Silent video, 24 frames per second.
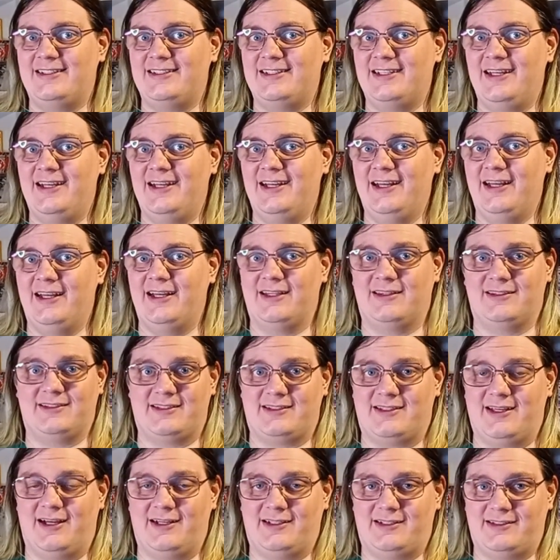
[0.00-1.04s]
and
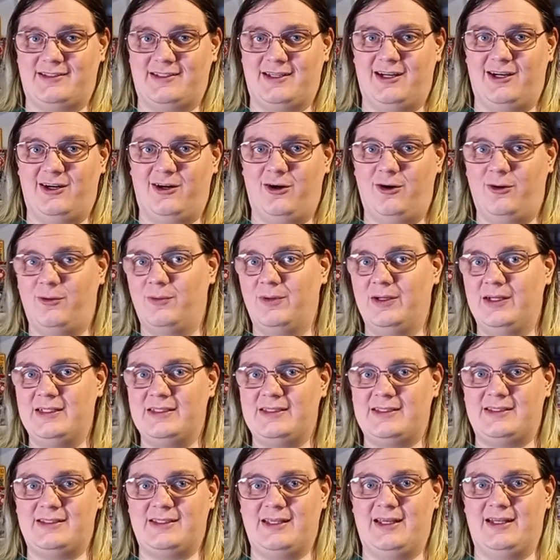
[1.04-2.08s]
starters are
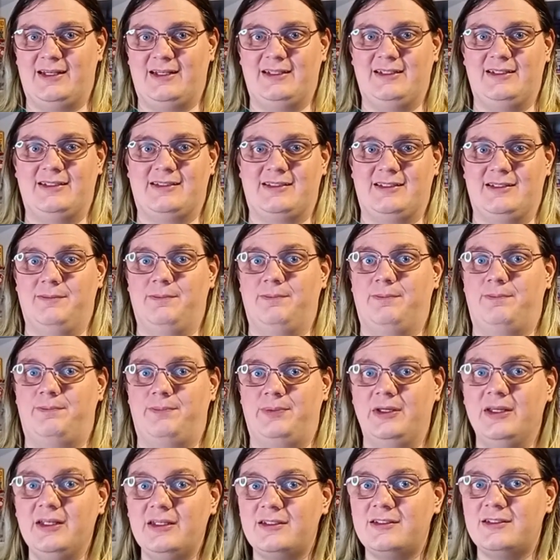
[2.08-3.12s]
always at least a
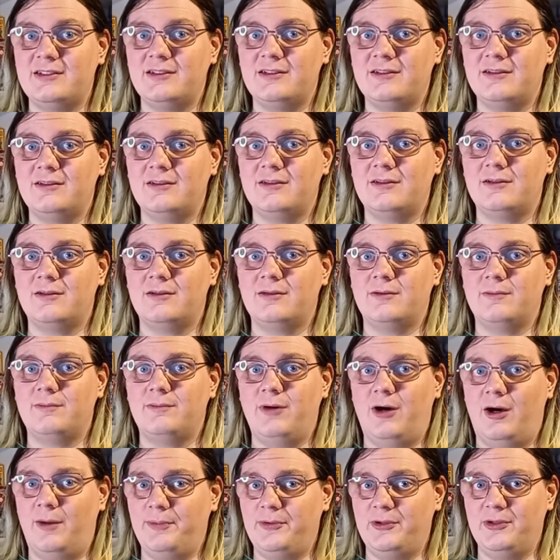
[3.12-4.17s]
bit
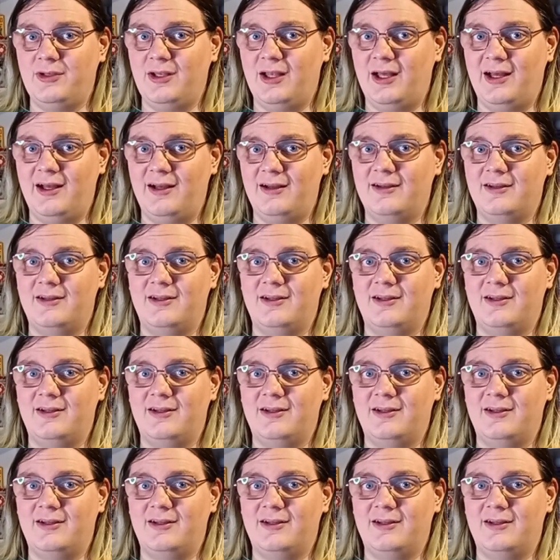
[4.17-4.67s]
popular.